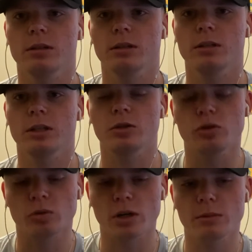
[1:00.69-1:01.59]
the
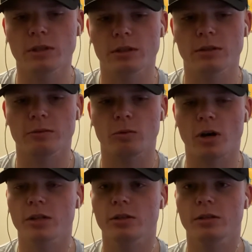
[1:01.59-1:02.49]
enjoyment of
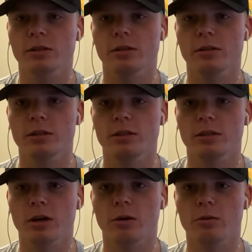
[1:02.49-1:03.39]
watching Disney
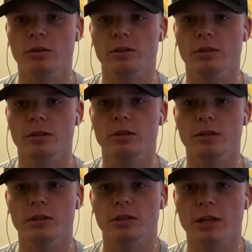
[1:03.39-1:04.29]
Star Wars is
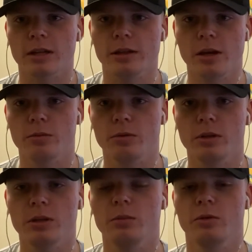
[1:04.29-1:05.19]
just not there really
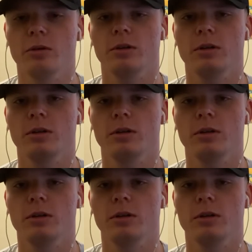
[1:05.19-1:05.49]
anymore.